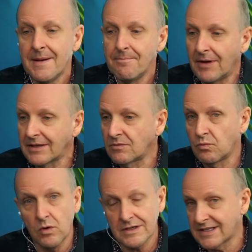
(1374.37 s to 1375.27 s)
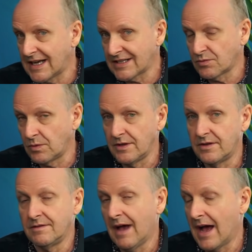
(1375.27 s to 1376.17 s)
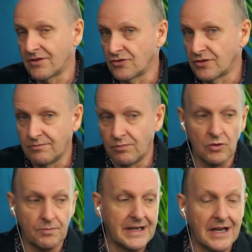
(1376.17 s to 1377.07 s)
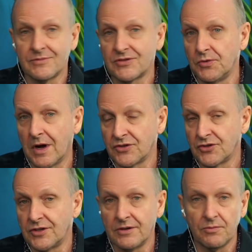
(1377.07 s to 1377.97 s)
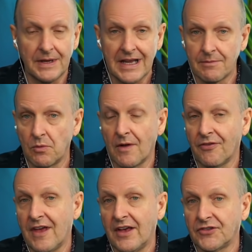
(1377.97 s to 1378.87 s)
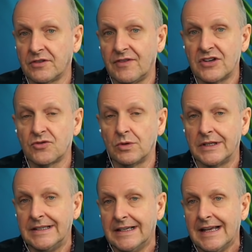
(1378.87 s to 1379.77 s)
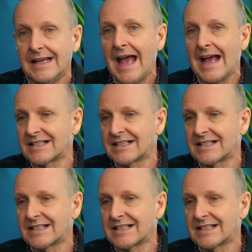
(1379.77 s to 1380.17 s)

But what starts with 100 will become 200. It will become 1,000 eventually. At